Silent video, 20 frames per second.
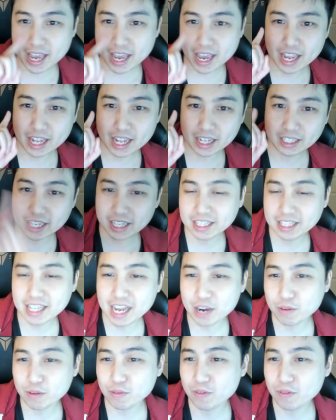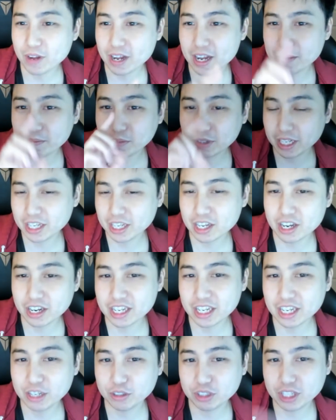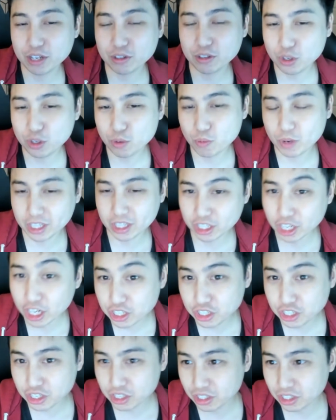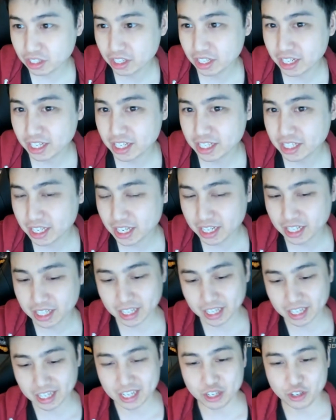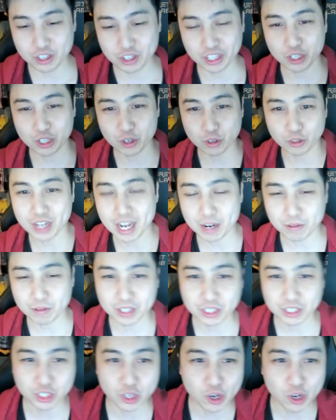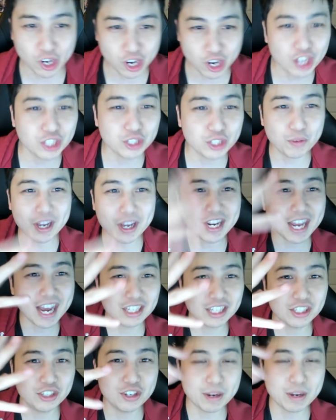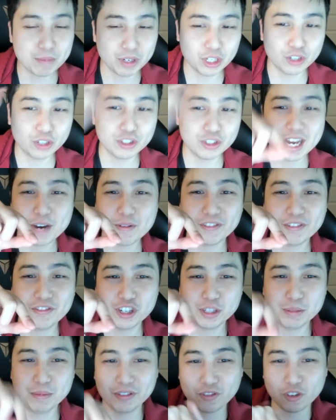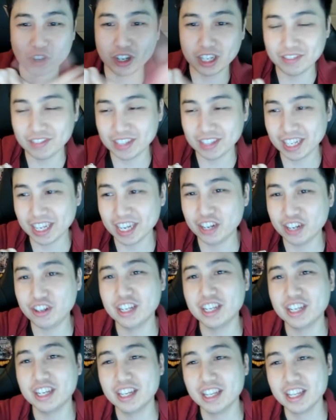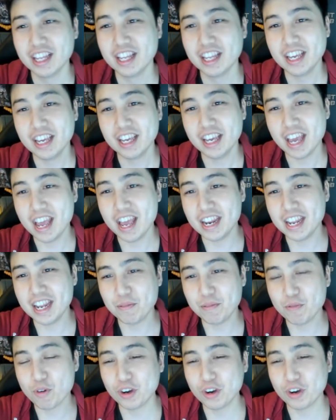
and get that, um, click on it. It'll tell you what dungeon it is in, and then you just go to that one. So along the way to Act 2, I'm going to go to that one first before leaving the area, and then